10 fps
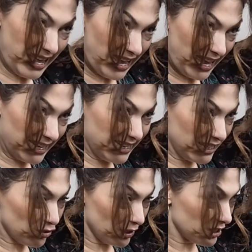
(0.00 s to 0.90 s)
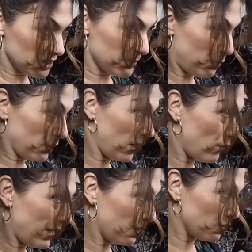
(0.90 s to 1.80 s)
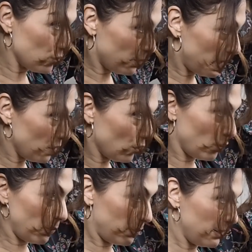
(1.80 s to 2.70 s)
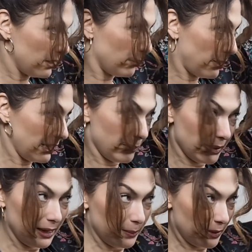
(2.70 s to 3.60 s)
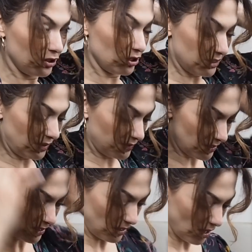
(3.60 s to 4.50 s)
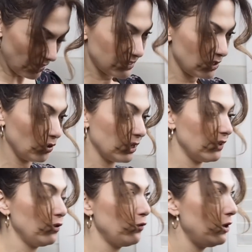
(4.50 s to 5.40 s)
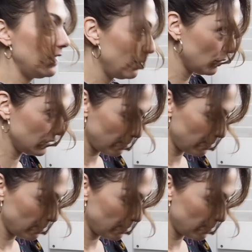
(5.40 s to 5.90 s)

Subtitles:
and literally just put it around your little bunny bit, but it just gives a nice look. And if you really want to